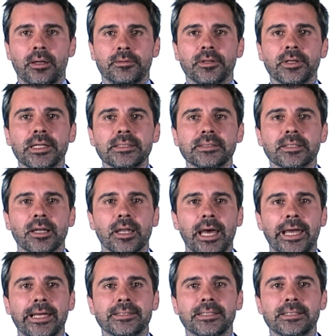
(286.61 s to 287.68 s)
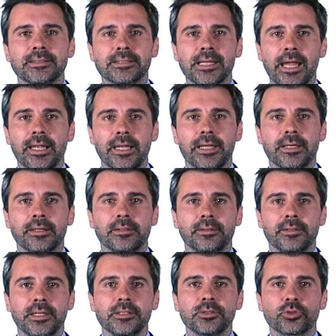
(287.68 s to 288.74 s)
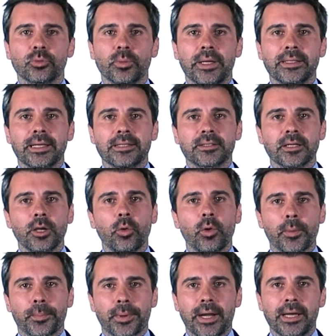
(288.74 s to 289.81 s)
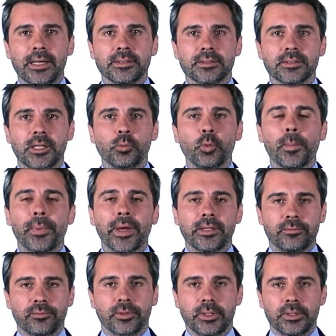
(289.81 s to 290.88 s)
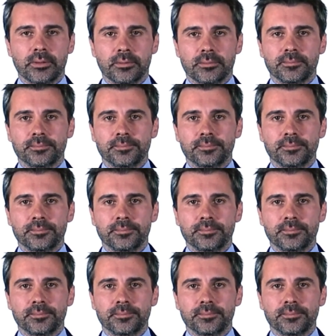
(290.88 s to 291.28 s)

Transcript: The risk lies in selling the instrument at a lower price than we paid for it.